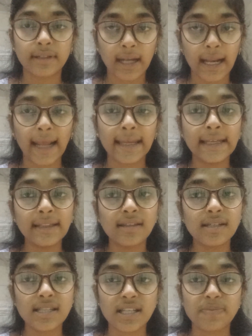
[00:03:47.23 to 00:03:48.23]
tracking
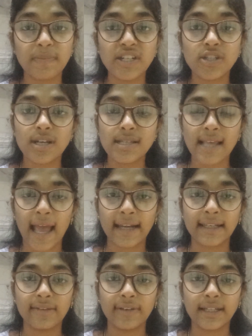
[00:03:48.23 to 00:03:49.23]
the suspicious
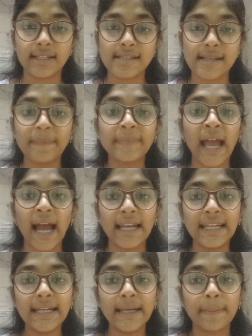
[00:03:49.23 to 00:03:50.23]
activities.
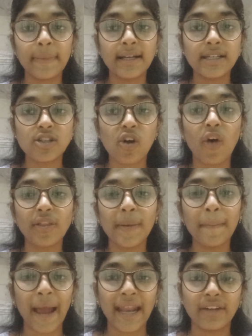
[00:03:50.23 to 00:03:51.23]
Highly depends on the
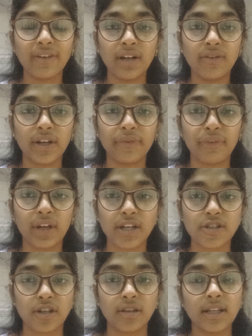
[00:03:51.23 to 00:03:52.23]
manual
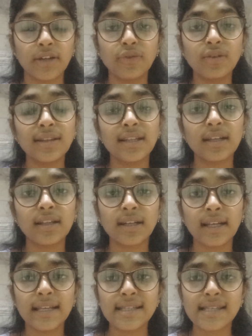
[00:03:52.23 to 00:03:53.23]
verification. Therefore, there
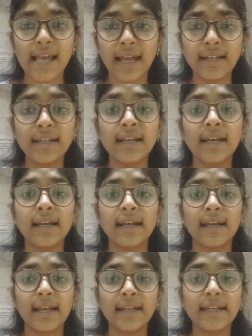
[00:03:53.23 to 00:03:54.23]
is
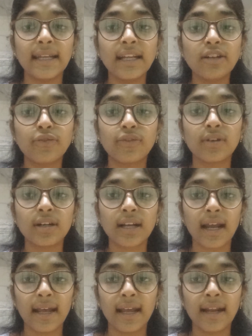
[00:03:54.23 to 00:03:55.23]
a need for
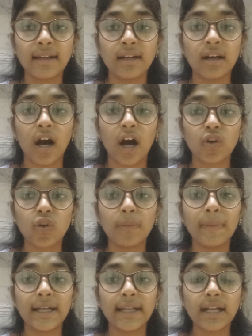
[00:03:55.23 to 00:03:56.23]
an
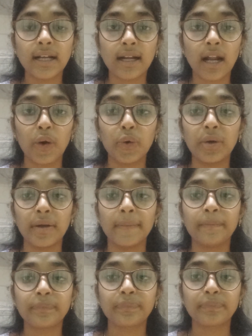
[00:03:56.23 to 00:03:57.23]
automatic
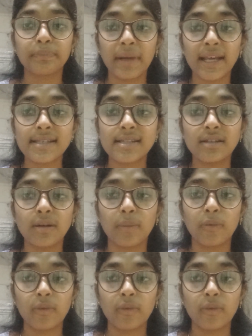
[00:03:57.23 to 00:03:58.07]
cloud-based